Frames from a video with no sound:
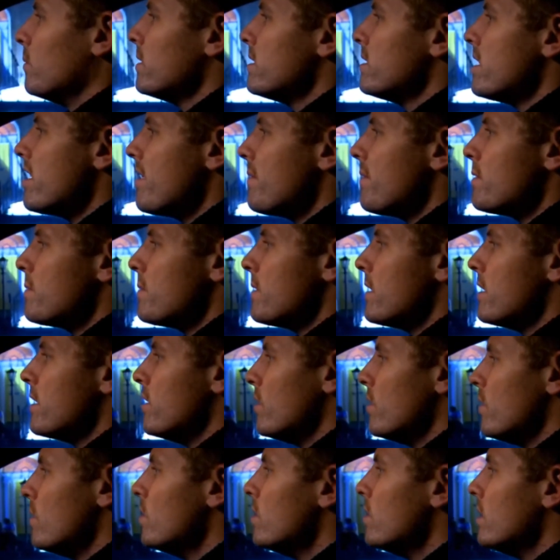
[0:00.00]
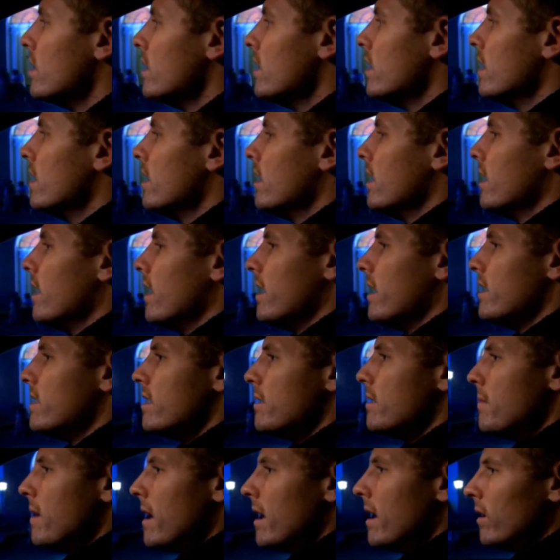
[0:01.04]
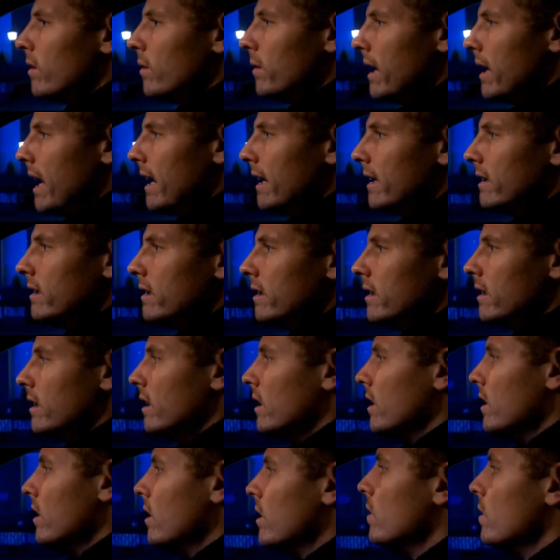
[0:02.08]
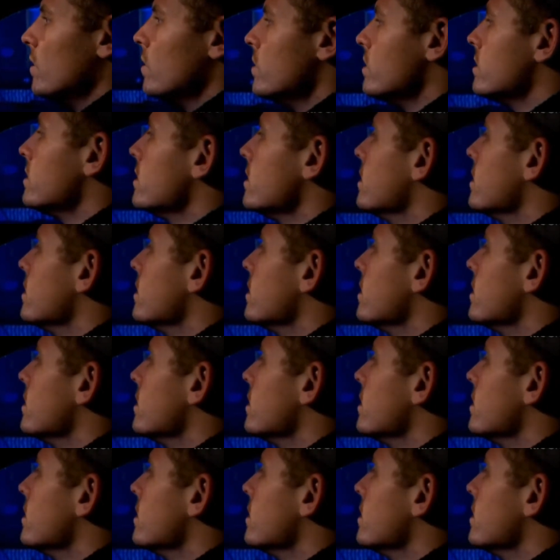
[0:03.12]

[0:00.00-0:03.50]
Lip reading: What's the difference between you and some heroin addict who's